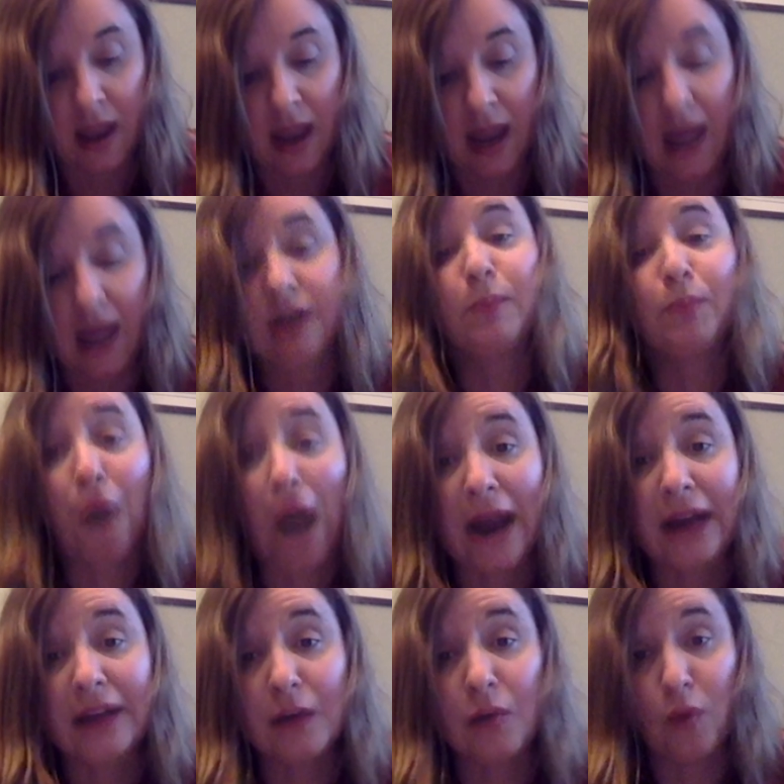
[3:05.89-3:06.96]
and
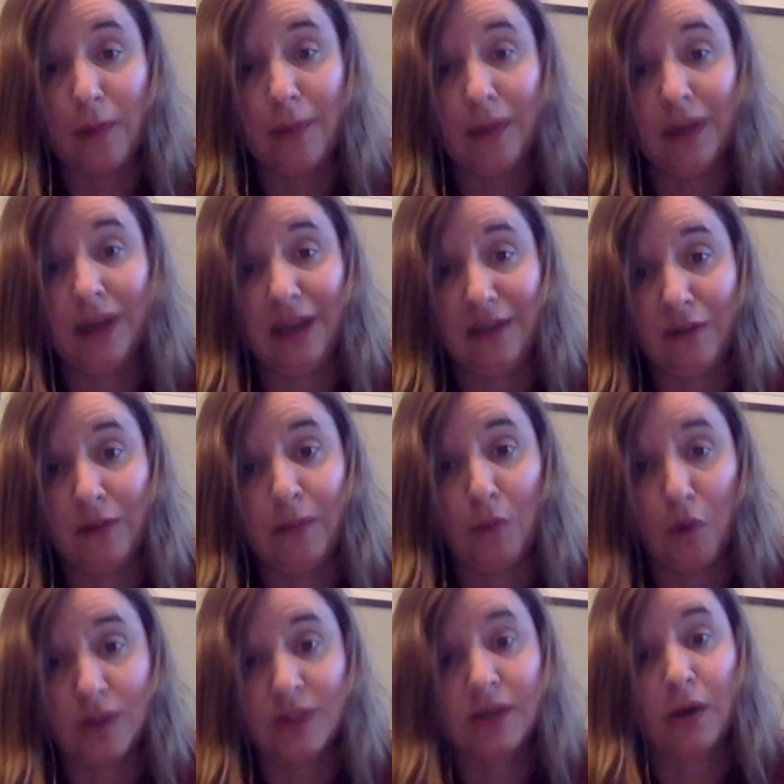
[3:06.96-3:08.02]
pregnant women, even
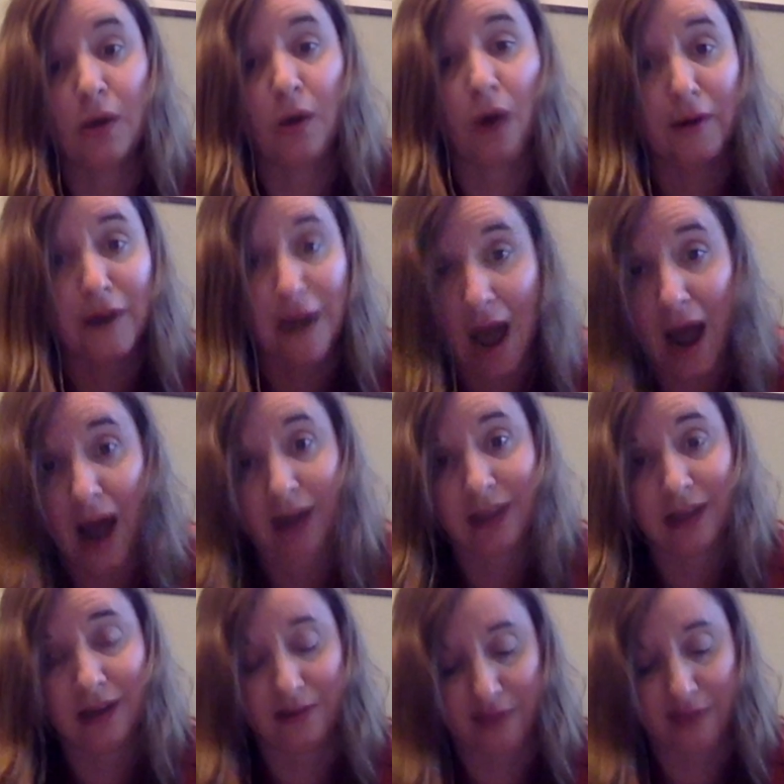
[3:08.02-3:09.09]
more so, are not
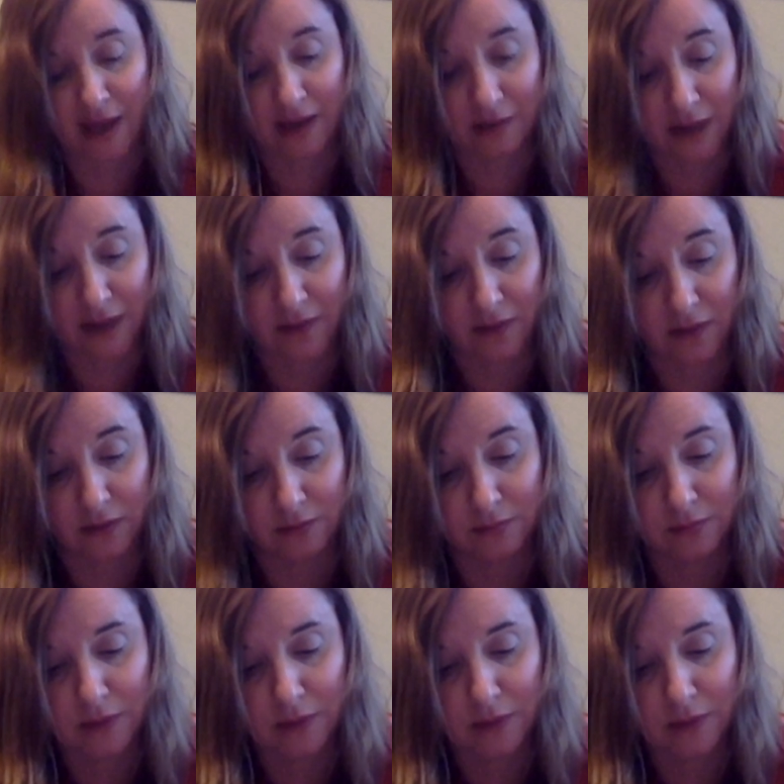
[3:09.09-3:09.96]
getting that level.